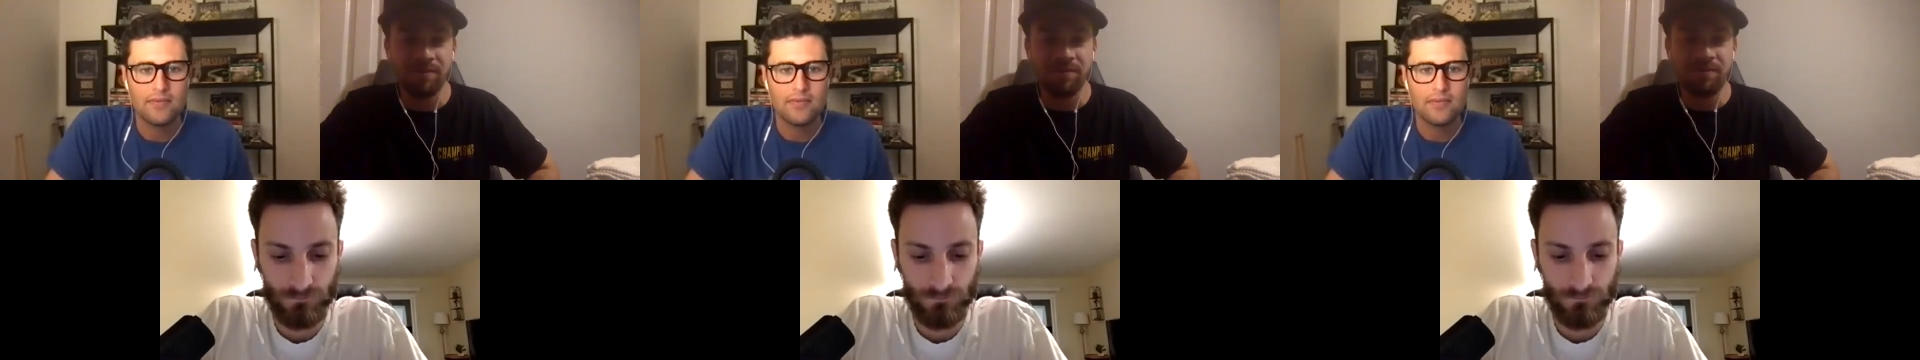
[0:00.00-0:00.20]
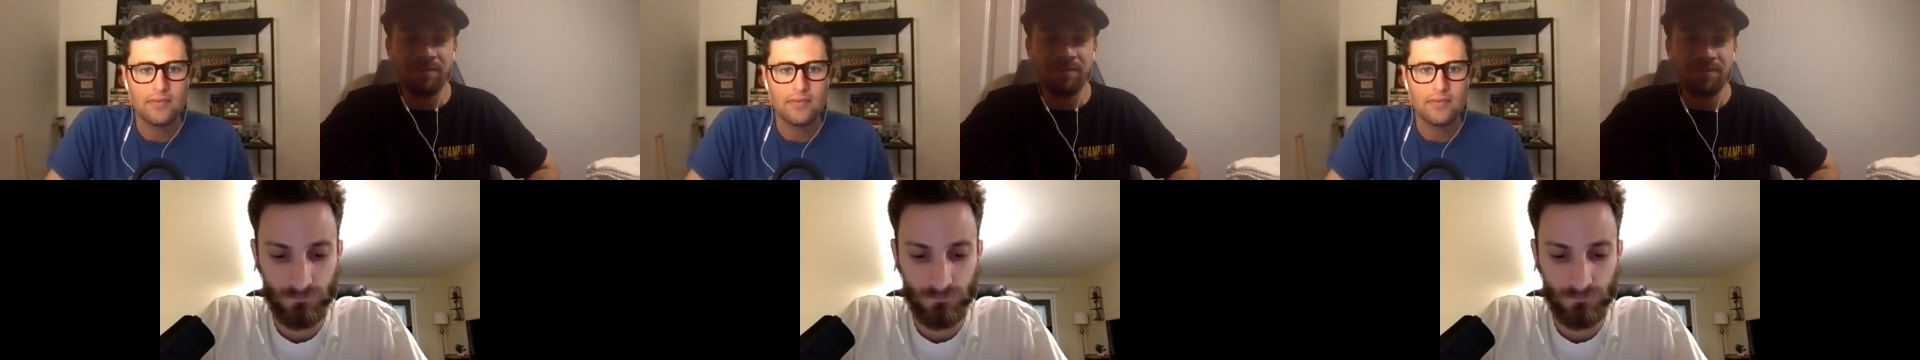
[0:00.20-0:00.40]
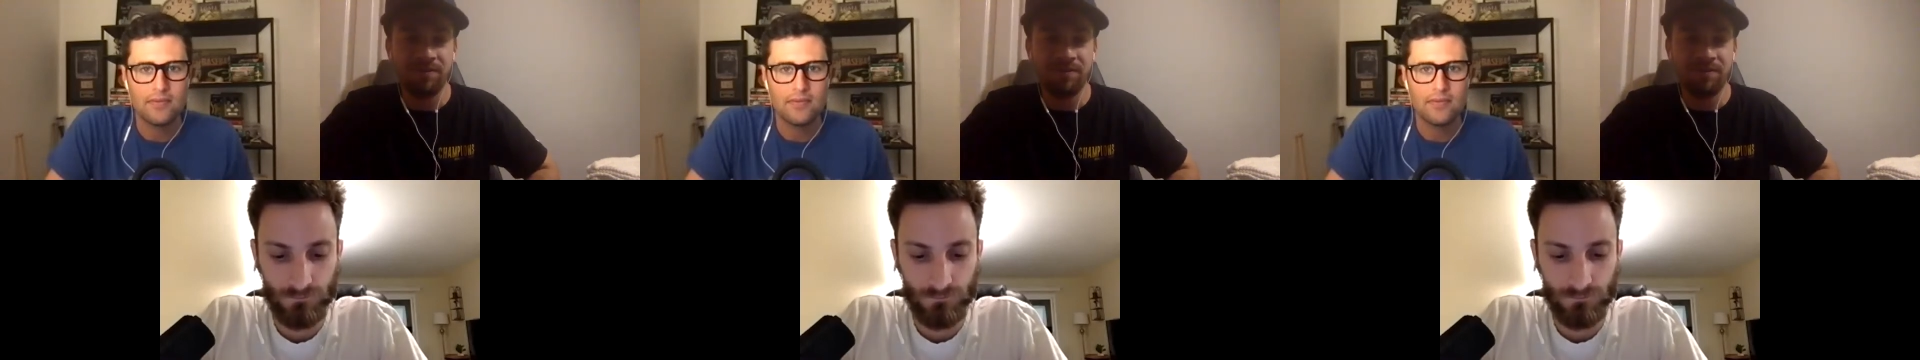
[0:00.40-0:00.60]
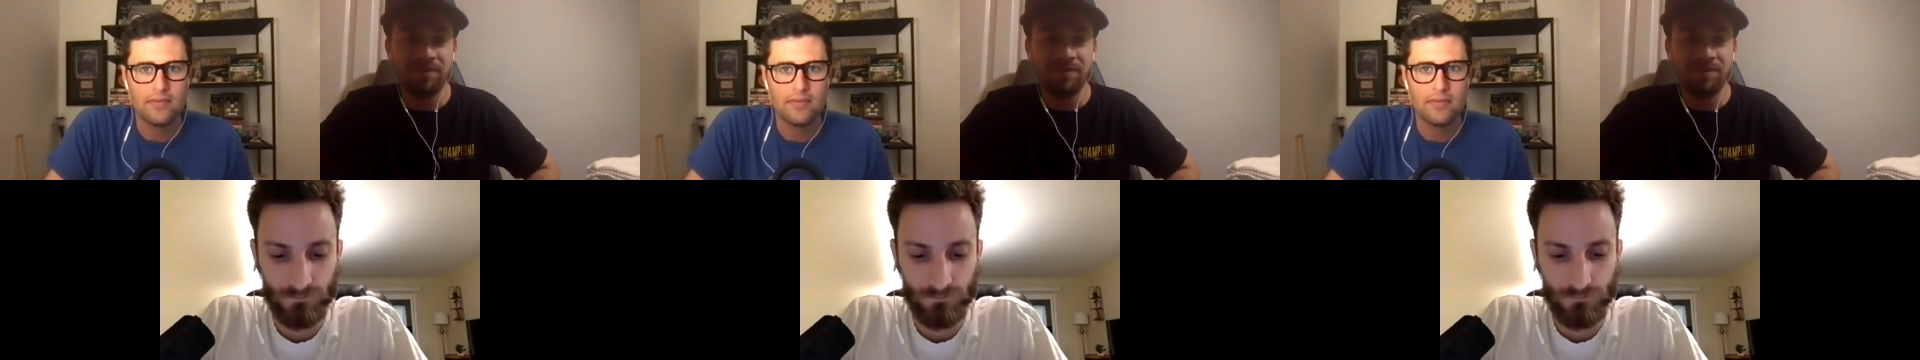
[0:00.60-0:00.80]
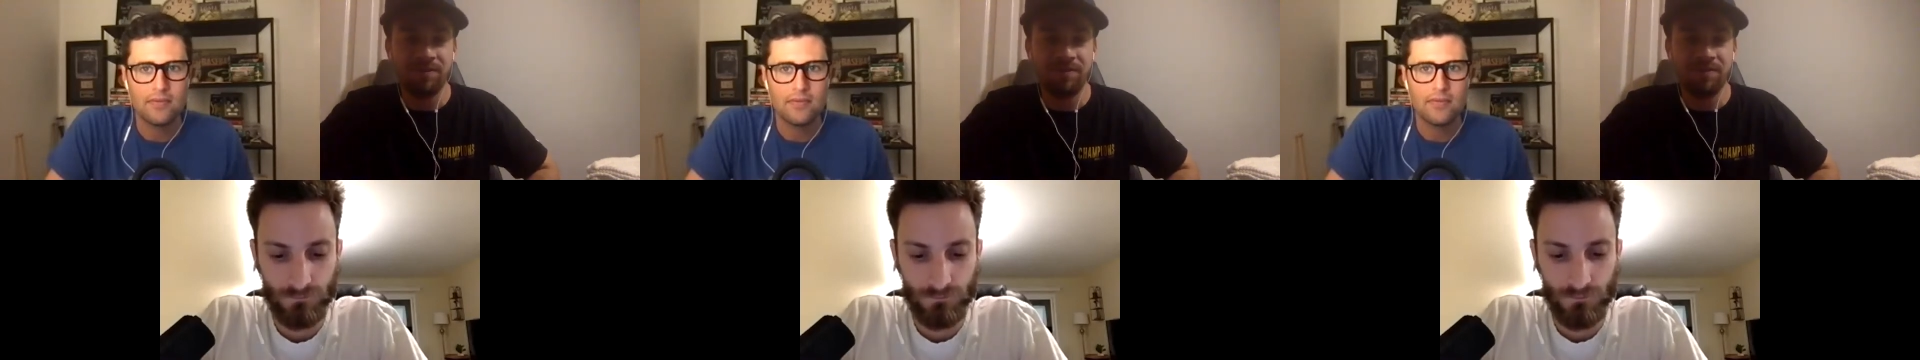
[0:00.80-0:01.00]

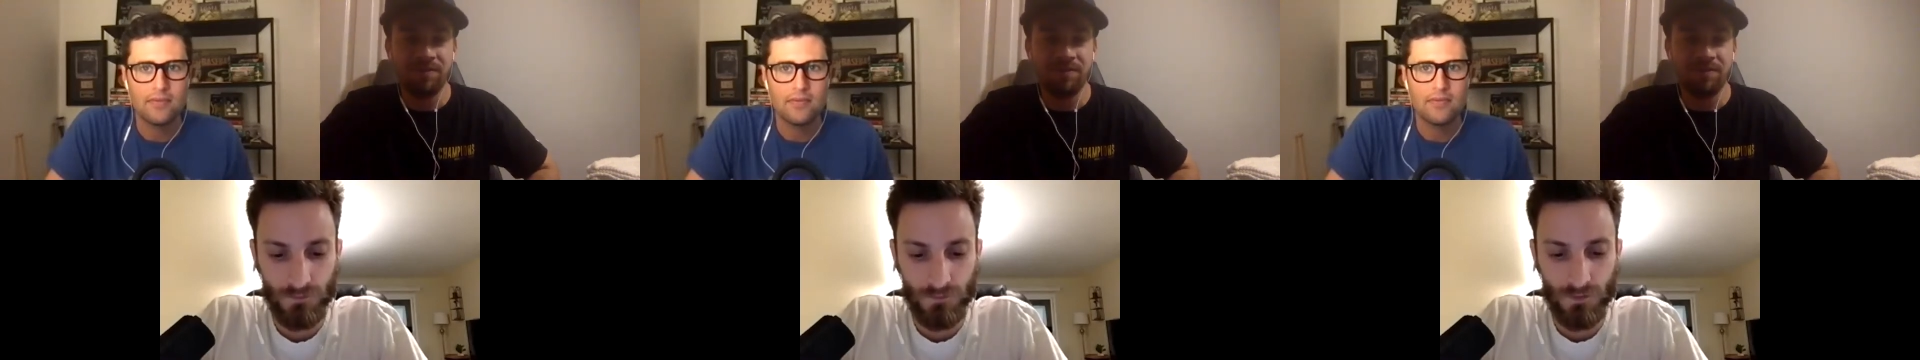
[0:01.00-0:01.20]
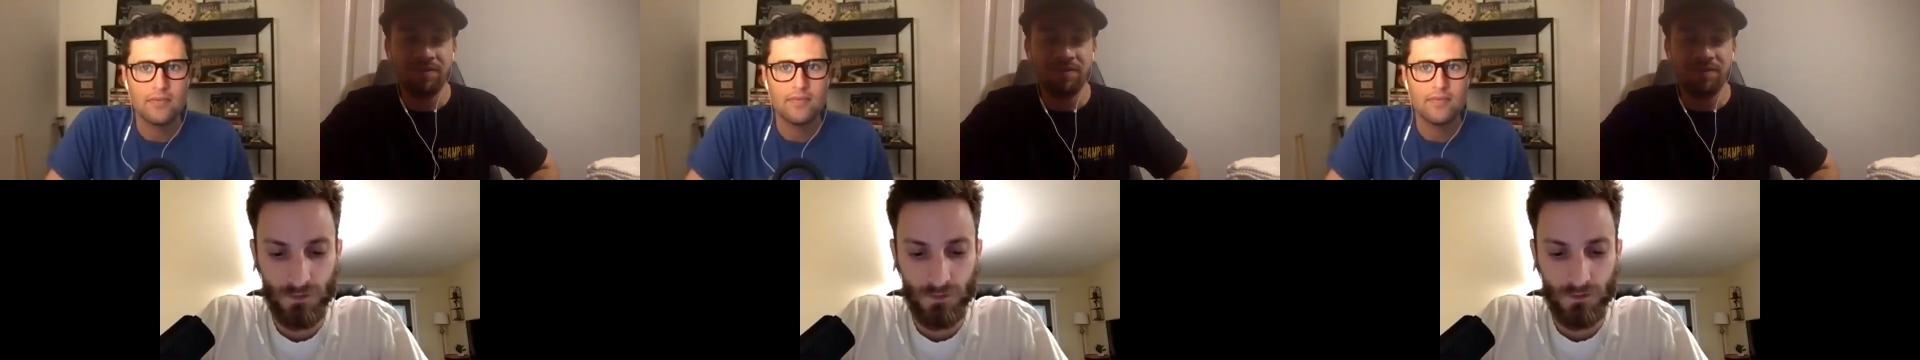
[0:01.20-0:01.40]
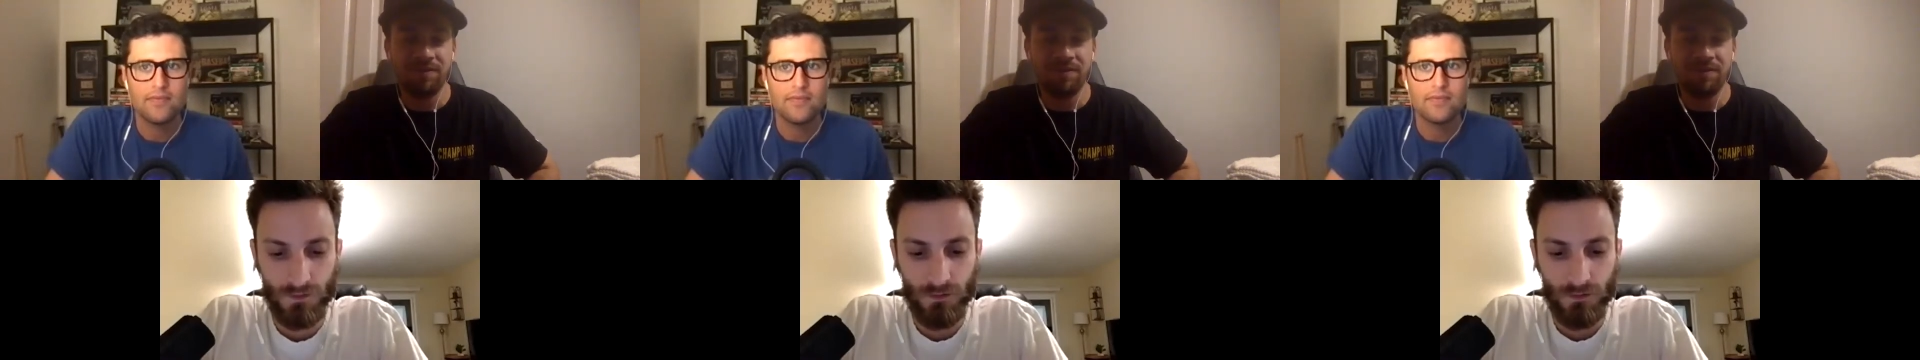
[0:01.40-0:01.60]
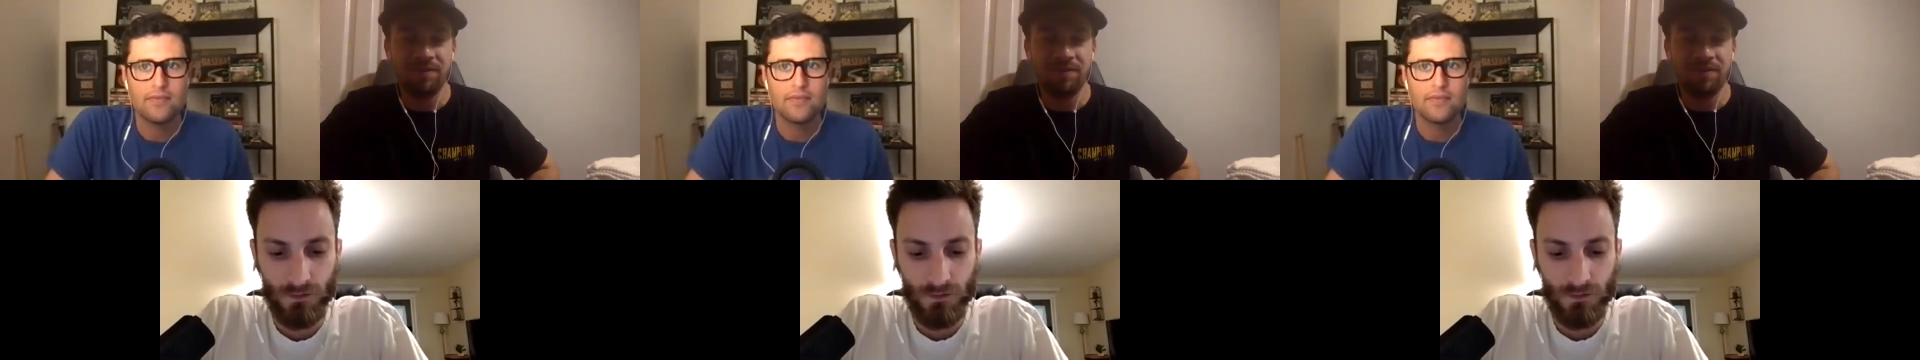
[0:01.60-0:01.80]
Nothing is said.